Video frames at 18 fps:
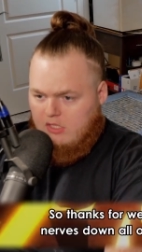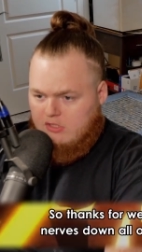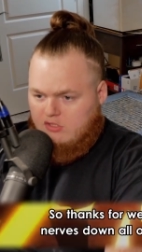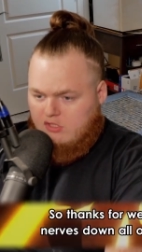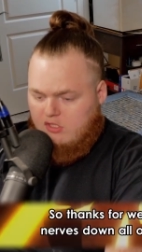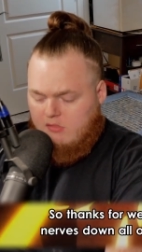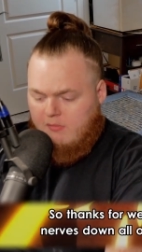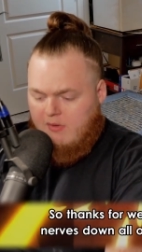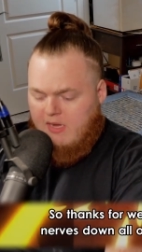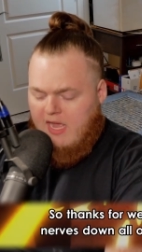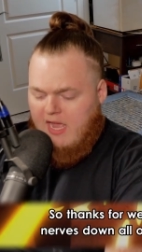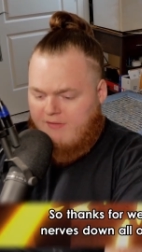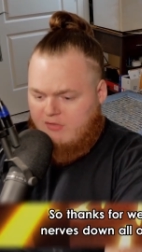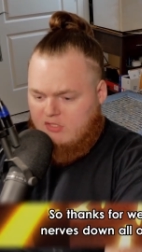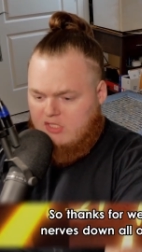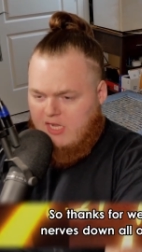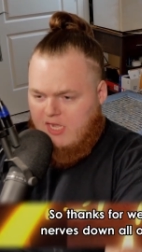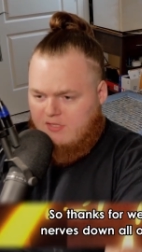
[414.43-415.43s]
She might have
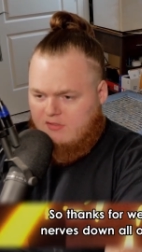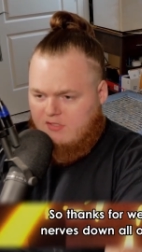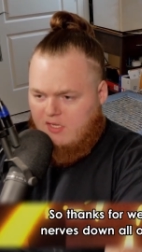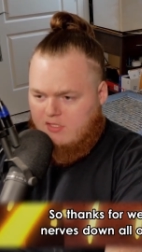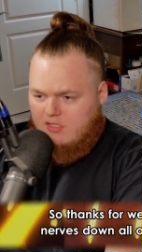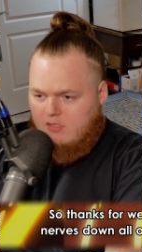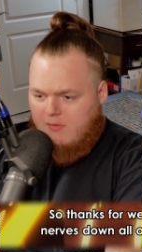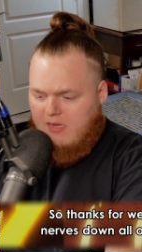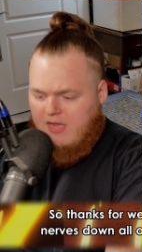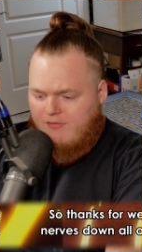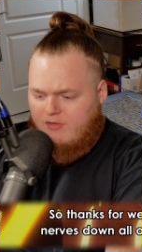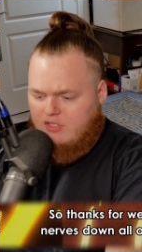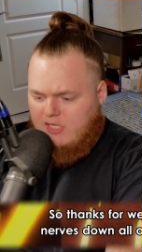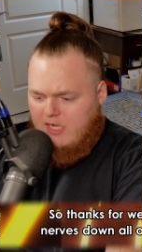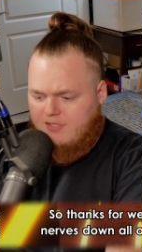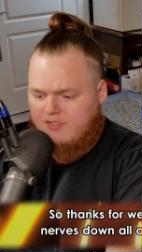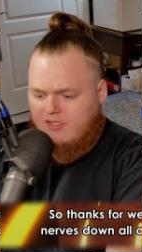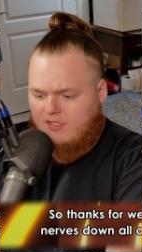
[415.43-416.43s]
a chance then. She might have a
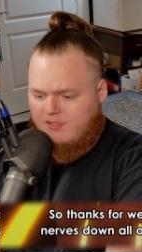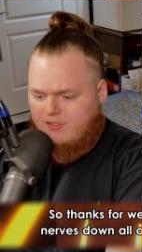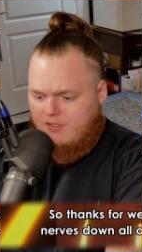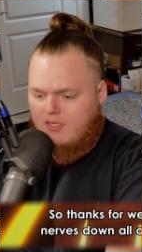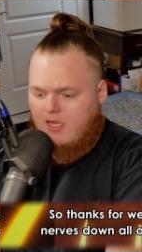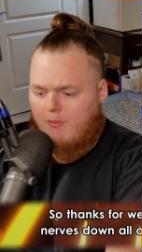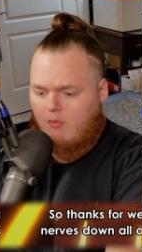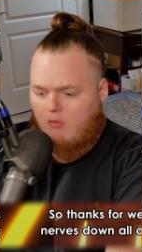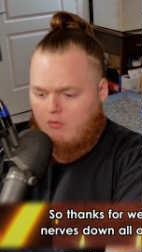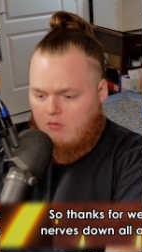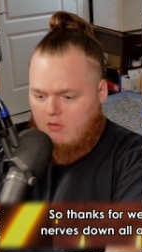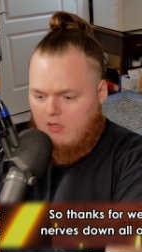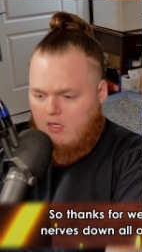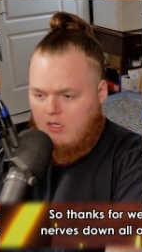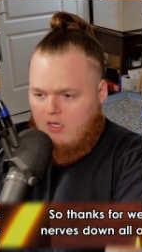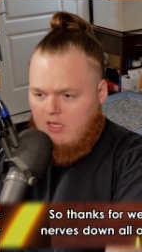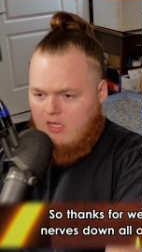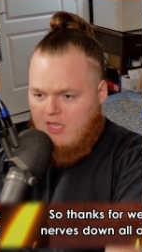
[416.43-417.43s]
chance against the double.
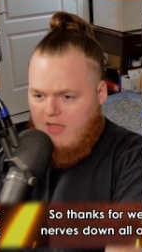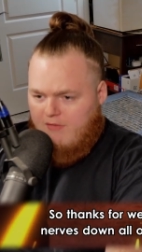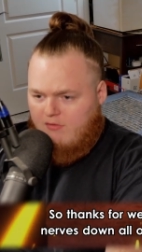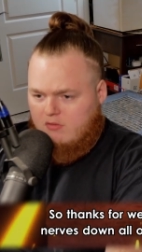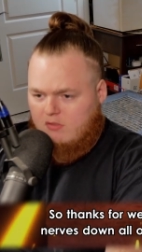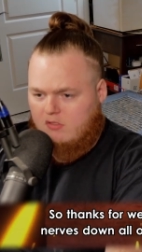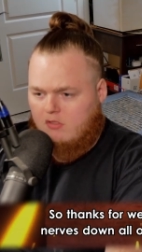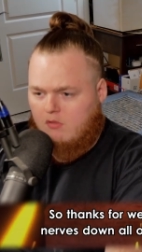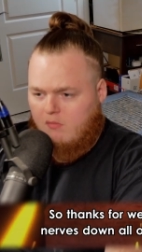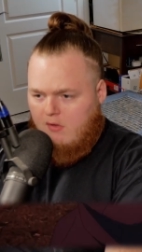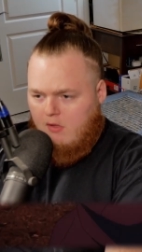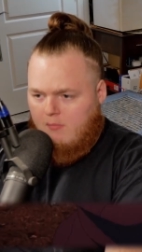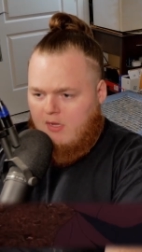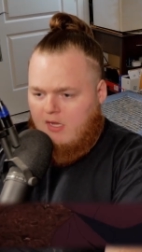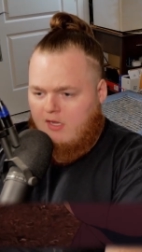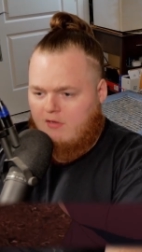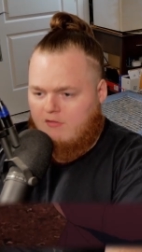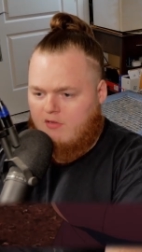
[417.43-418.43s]
If this was the real
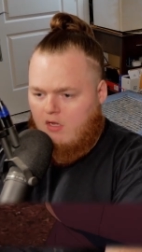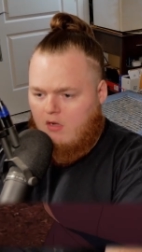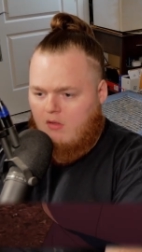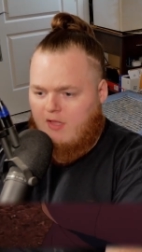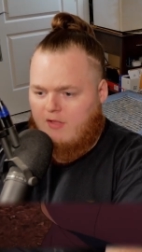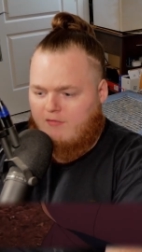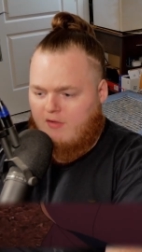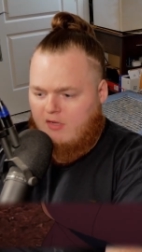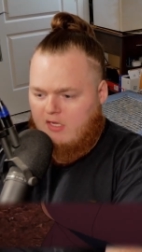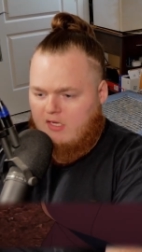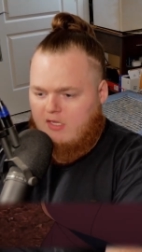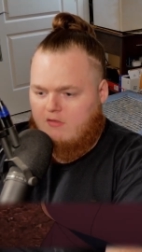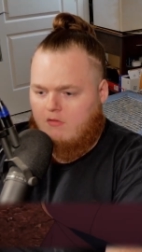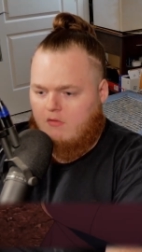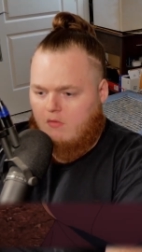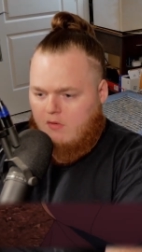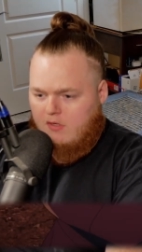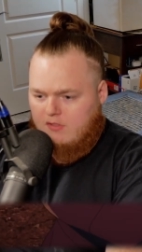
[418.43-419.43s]
Mahito, like fucking
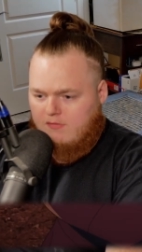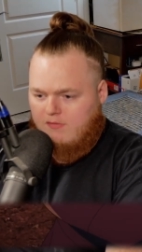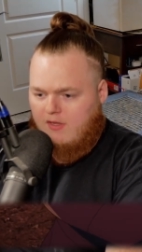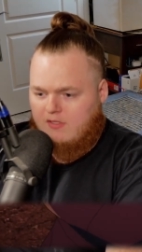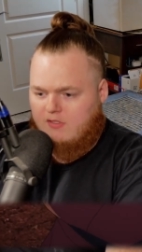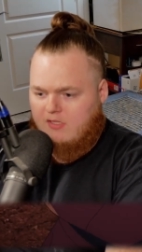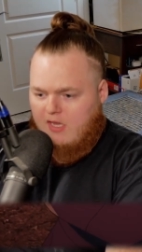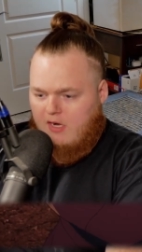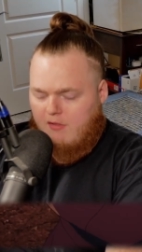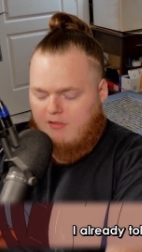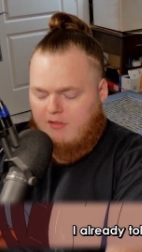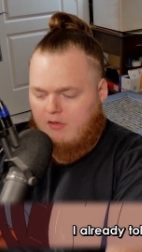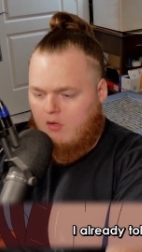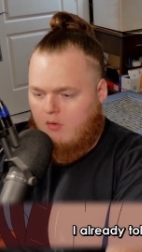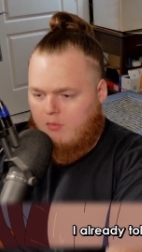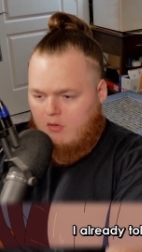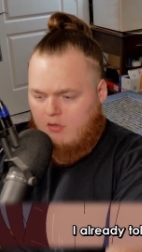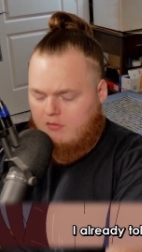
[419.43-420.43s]
Itadori's facing, I don't think
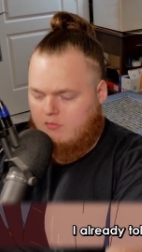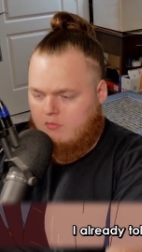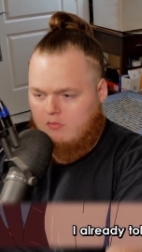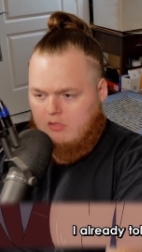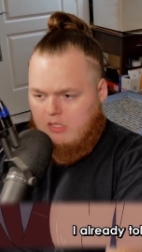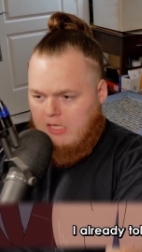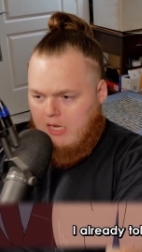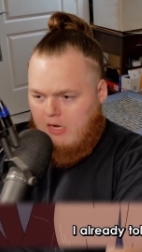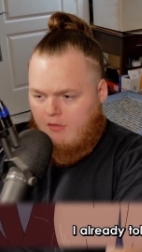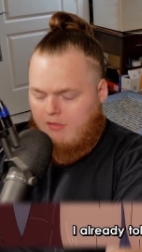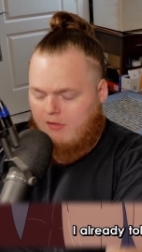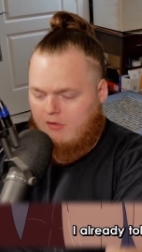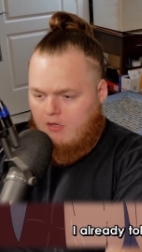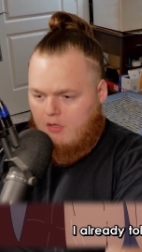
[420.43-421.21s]
Nobara, I don't think